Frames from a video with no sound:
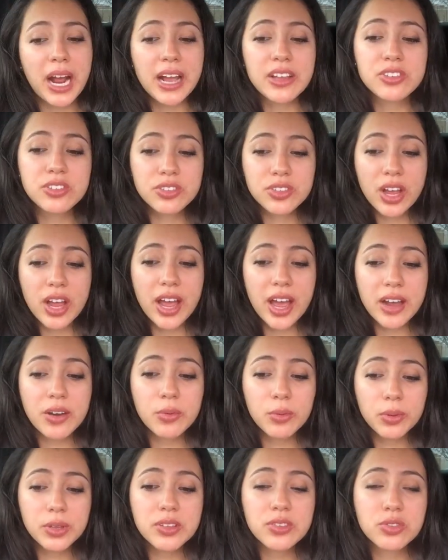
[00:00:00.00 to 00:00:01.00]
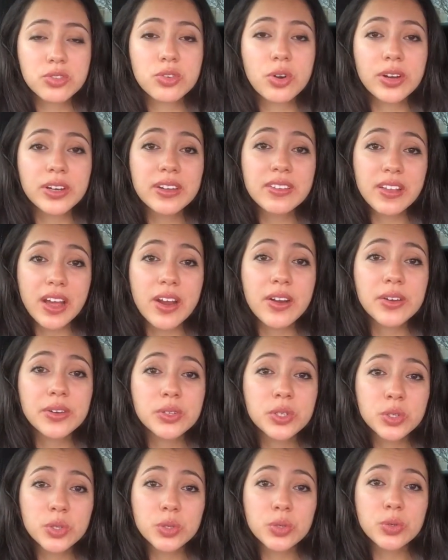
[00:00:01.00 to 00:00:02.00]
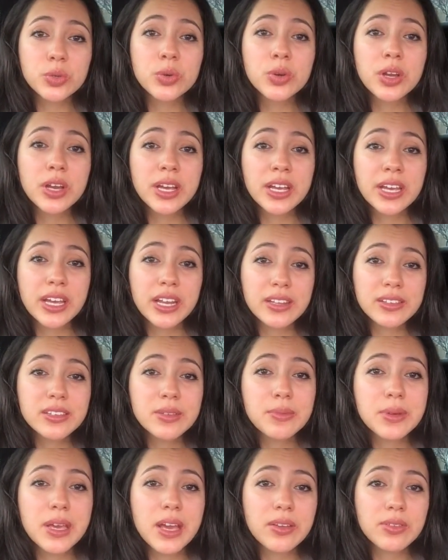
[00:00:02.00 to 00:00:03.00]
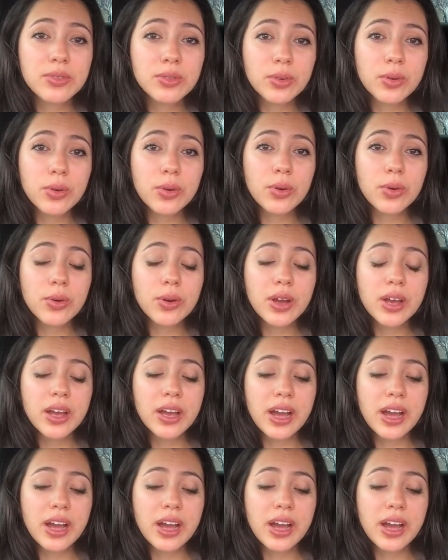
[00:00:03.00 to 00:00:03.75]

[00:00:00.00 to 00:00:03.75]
I had a really strong desire to get into PA school.